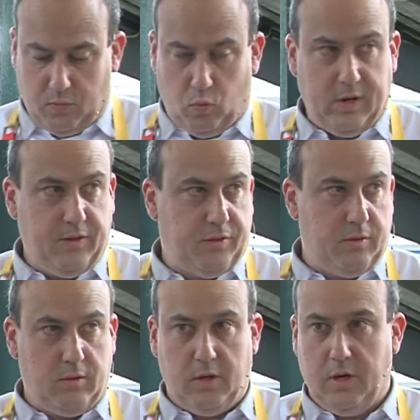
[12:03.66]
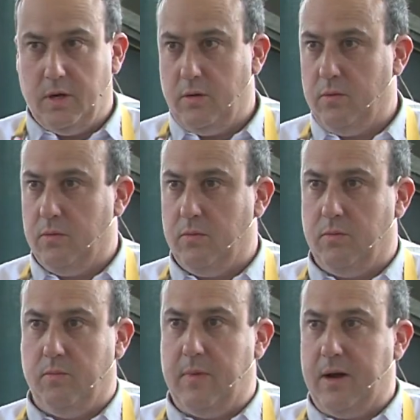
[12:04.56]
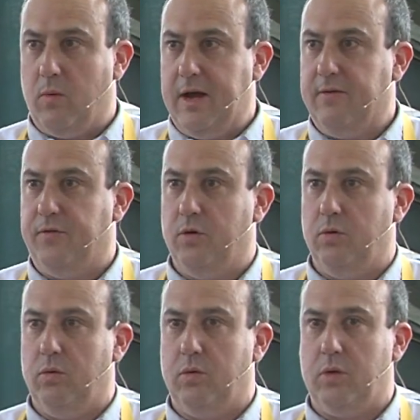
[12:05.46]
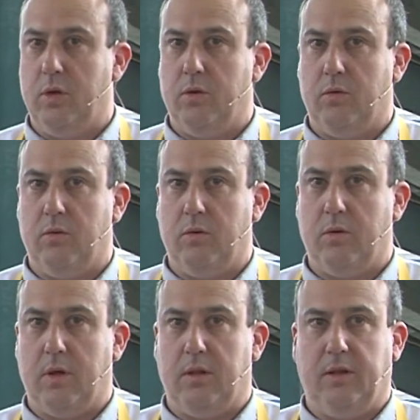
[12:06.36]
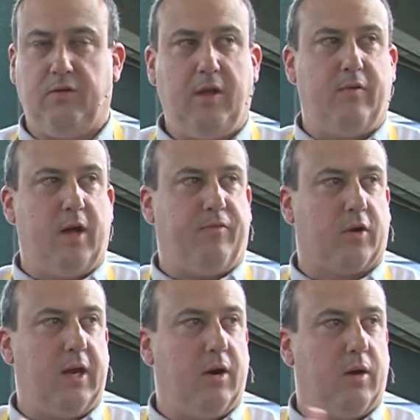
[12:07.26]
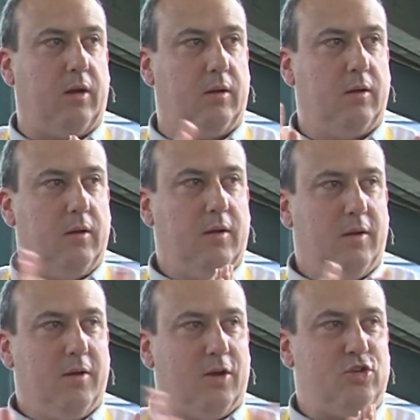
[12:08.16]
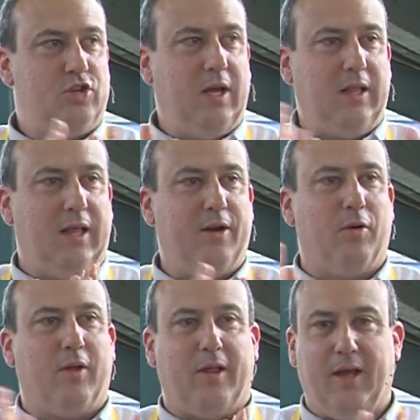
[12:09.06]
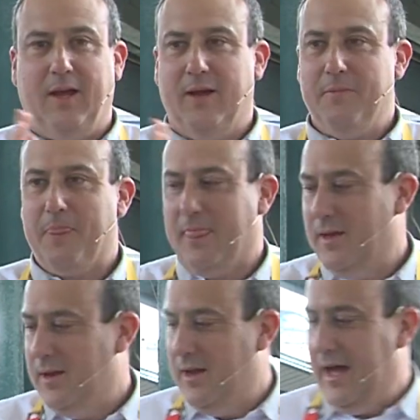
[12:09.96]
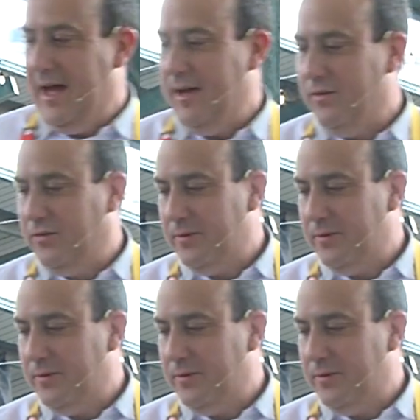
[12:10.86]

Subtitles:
with my wife who let's give it up for Carrie, but she literally has